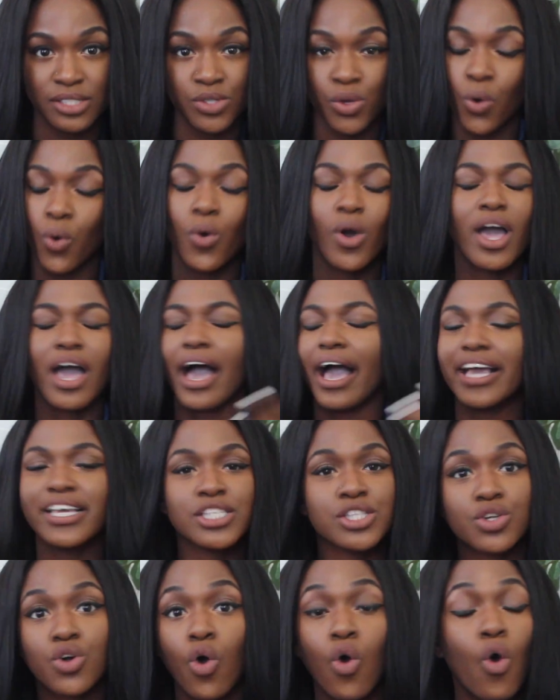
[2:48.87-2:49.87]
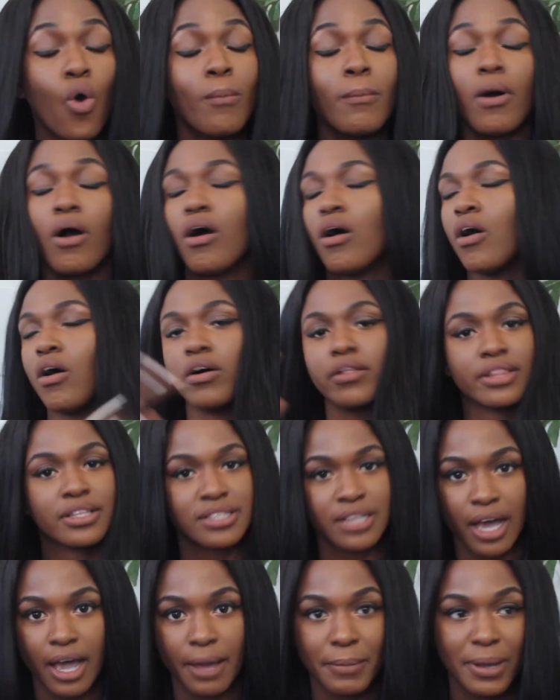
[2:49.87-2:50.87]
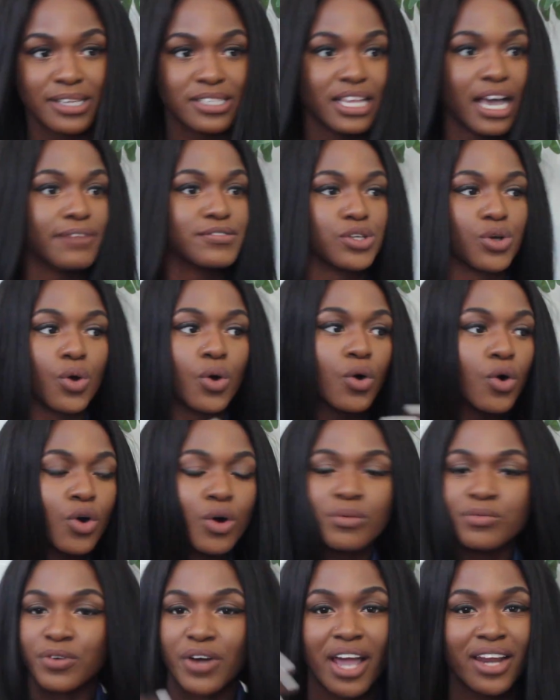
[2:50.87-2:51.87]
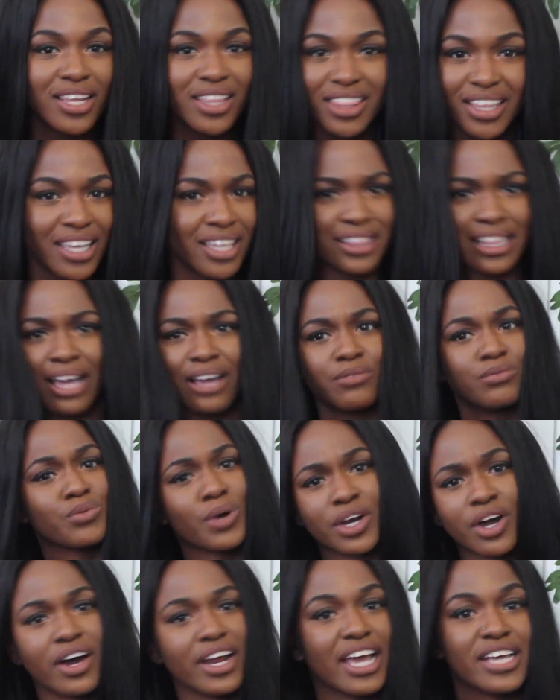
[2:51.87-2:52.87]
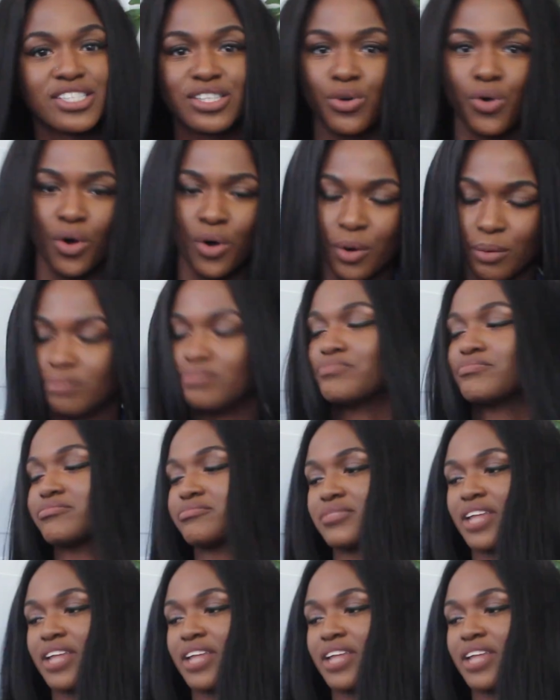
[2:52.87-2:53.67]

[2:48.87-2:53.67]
So I used to go home all the time. I used to have to go home for anything that went on. I used to go home.